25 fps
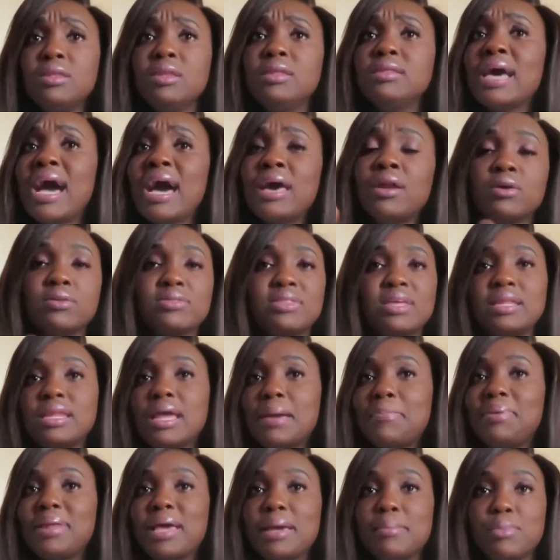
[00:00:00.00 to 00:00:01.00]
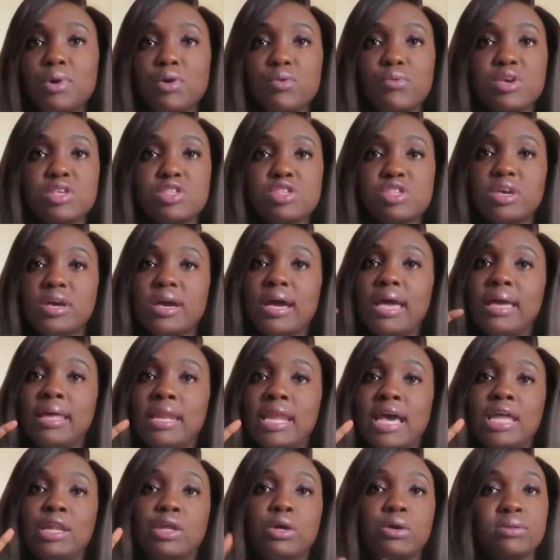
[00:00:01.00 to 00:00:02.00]
don't think they play Moesha,
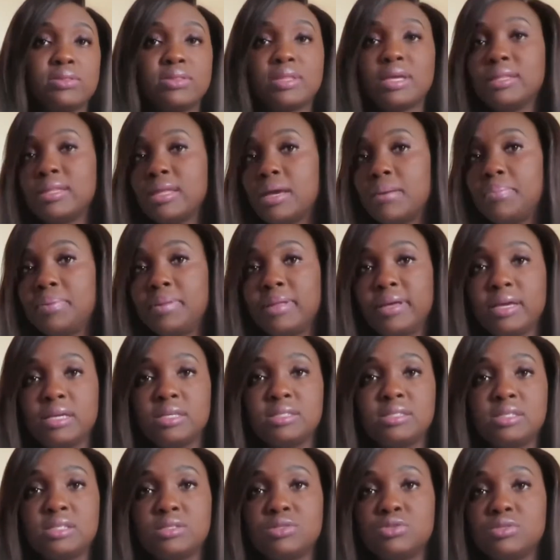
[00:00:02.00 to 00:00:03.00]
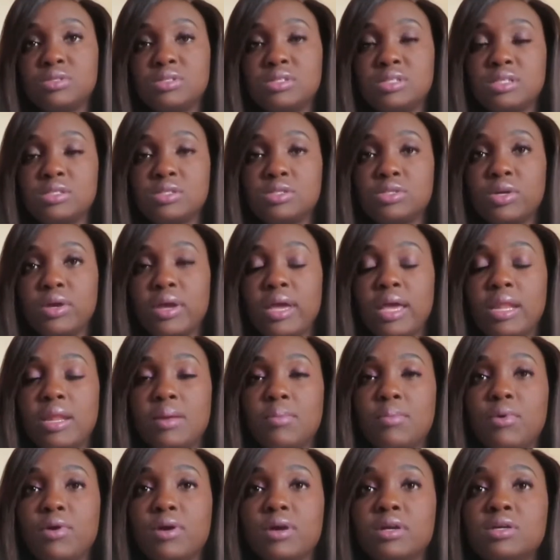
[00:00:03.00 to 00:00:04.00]
and I don't think they're playing Sister
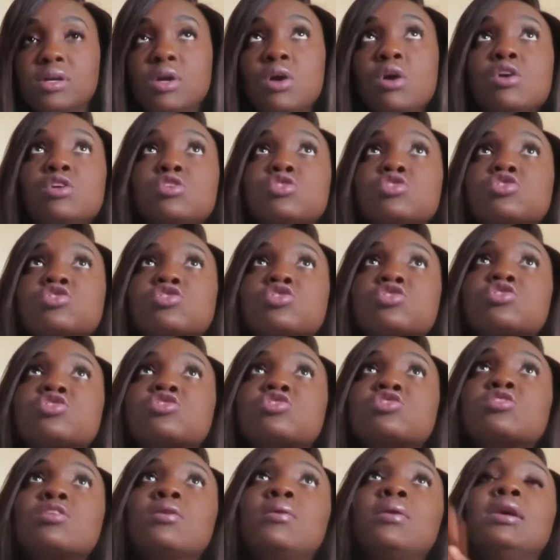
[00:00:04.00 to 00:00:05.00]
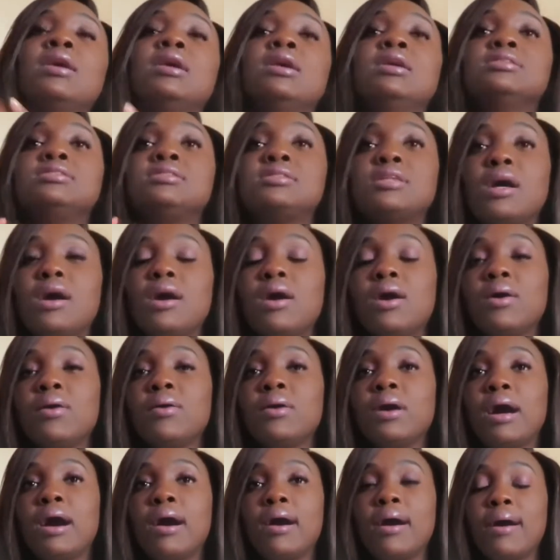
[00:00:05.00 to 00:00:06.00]
anymore. Shh.
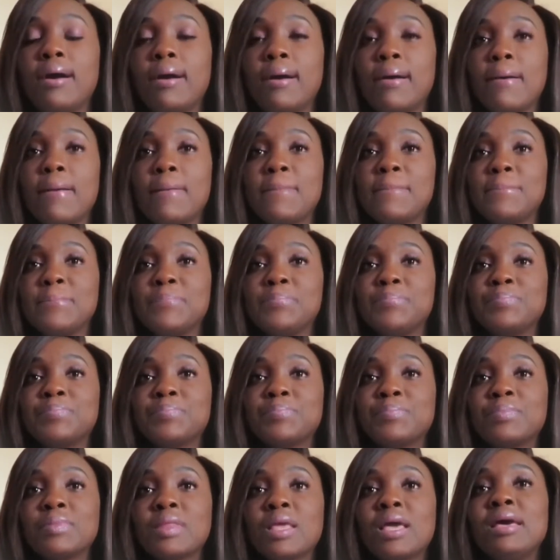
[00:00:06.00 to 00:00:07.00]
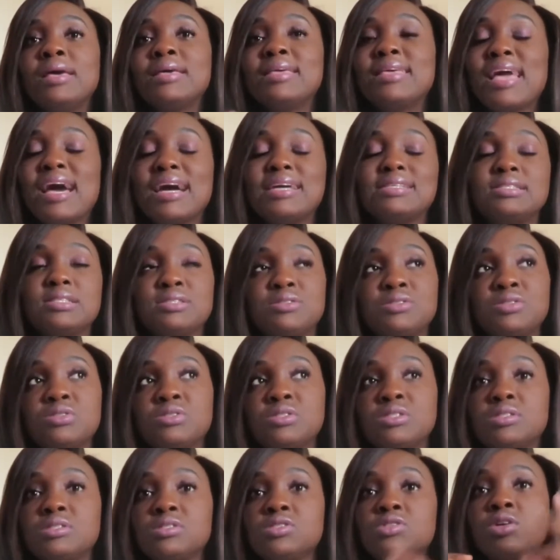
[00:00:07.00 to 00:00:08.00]
So yeah,
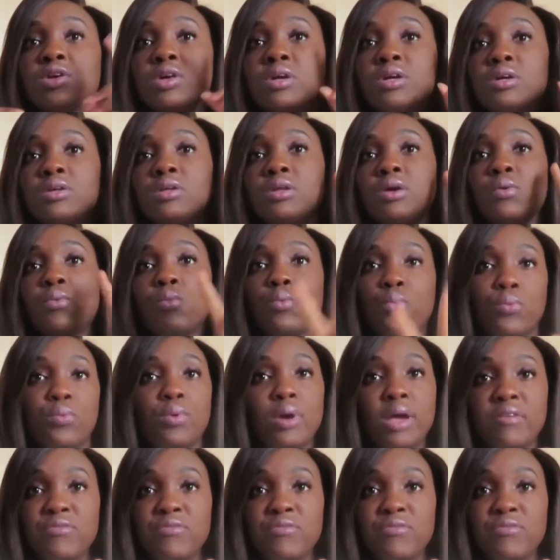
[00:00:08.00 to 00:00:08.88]
Sister, if